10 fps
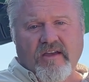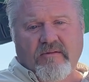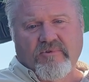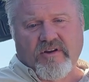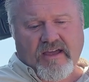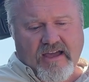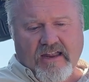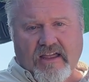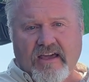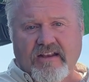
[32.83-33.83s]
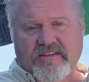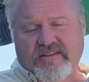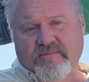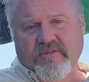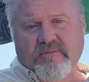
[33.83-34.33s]
I'm going to highlight
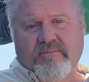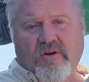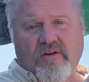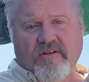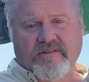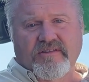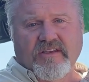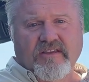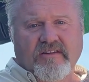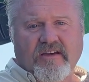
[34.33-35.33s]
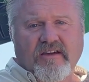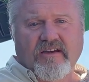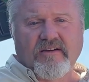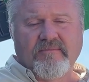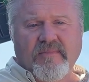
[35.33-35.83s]
some of the parts that
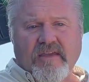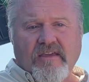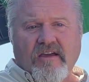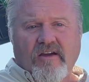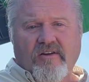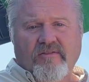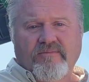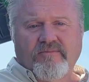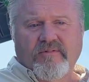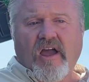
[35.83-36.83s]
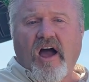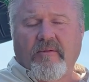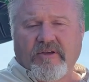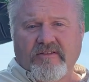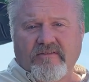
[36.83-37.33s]
are
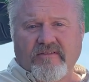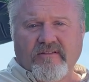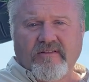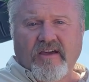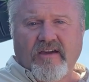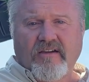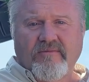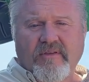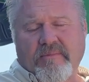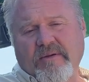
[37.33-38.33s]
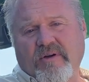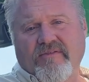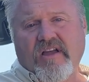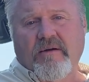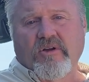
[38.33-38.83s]
common, that people
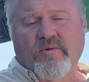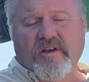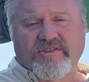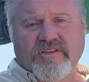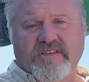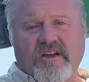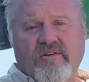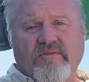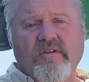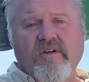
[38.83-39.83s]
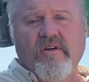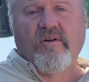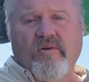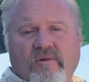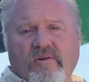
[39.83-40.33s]
have common questions on,
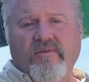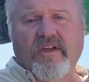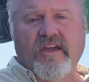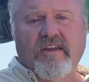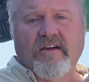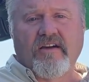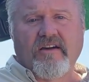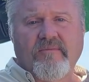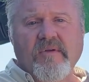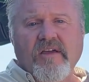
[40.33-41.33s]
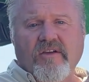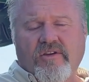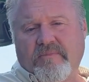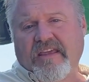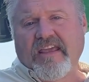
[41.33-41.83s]
or that
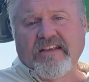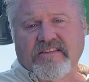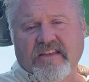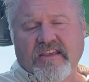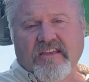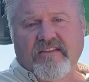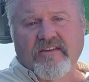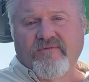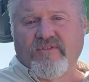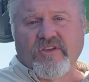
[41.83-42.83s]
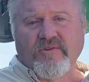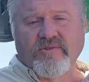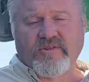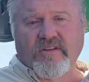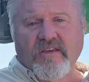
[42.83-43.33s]
could be easily
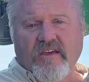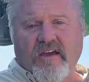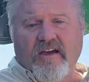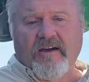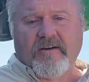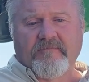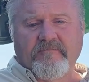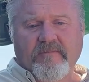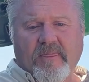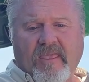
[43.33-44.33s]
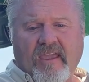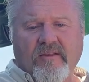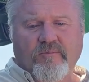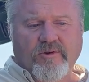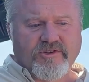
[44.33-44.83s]
confused,
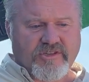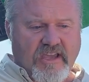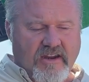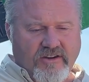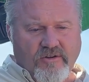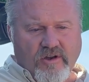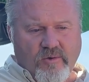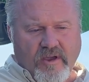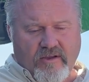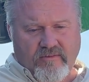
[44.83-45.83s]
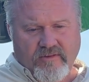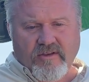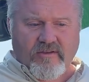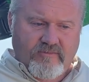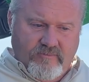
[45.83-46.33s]
and we'll just kind of do a quick
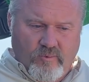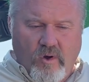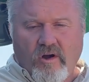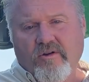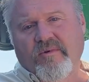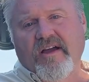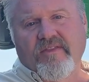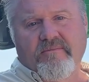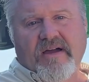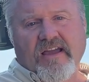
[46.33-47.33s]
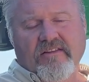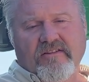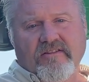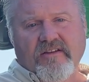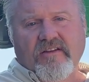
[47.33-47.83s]
walk around the
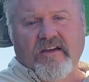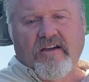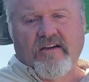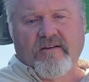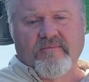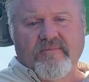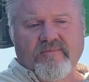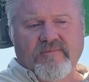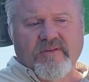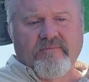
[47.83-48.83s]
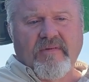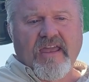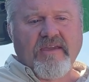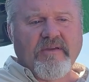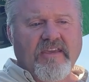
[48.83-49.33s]
baler to
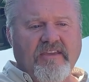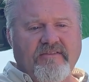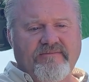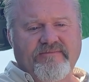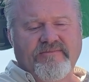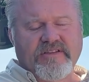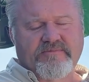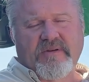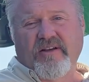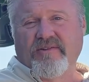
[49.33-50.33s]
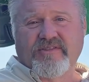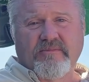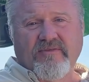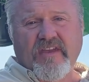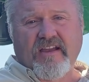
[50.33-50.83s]
maybe dispel
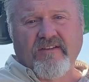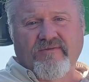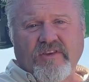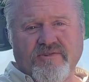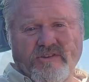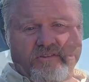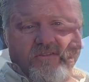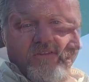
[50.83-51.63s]
some of that confusion.